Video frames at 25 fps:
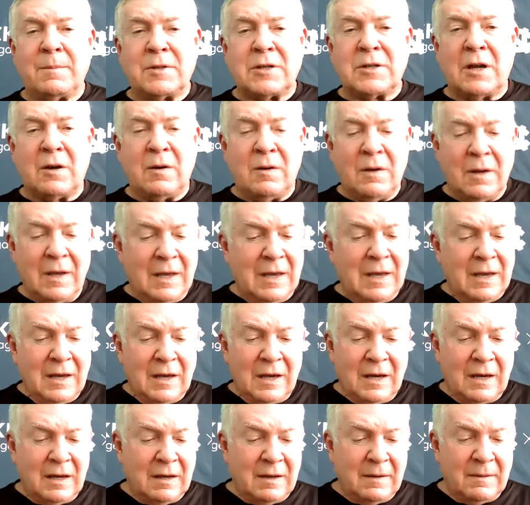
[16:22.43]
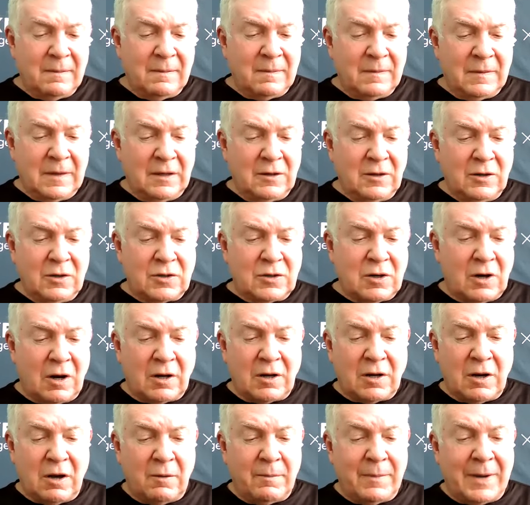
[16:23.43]
So then you
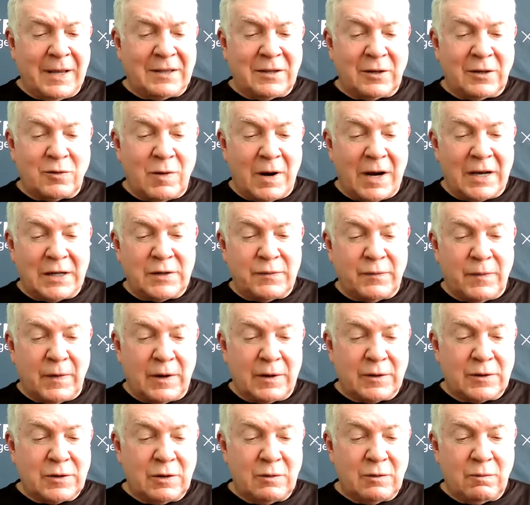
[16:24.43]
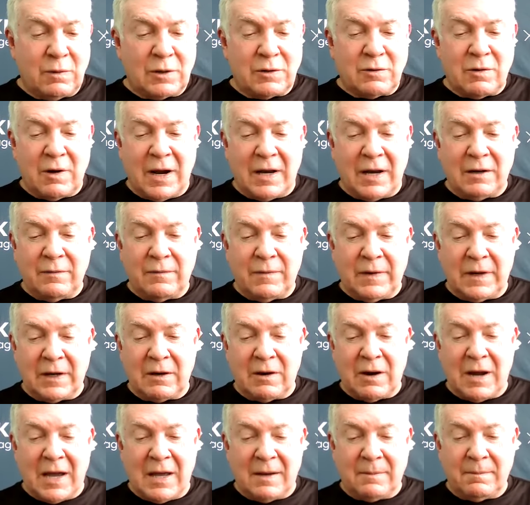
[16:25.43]
start talking about the transfers, who we're trying to
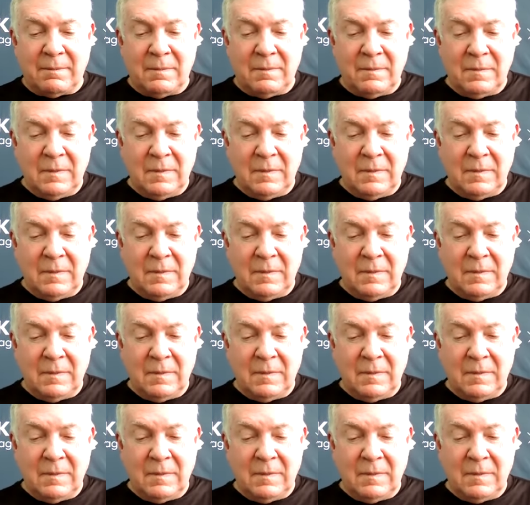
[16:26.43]
figure out